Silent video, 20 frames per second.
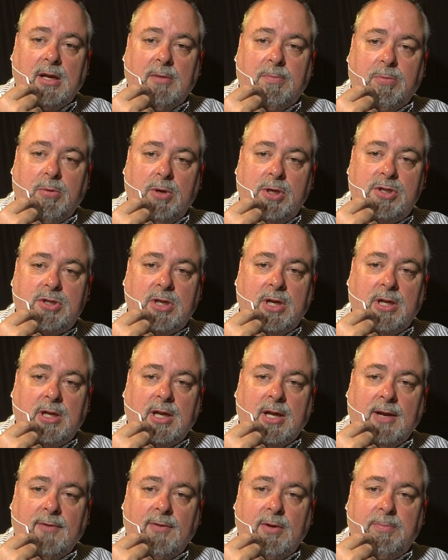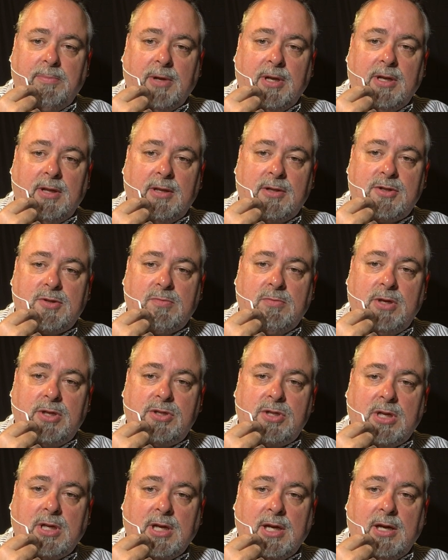Appreciate everybody that's
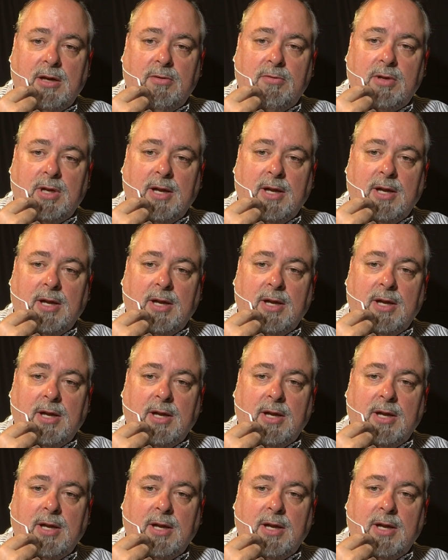reaching out,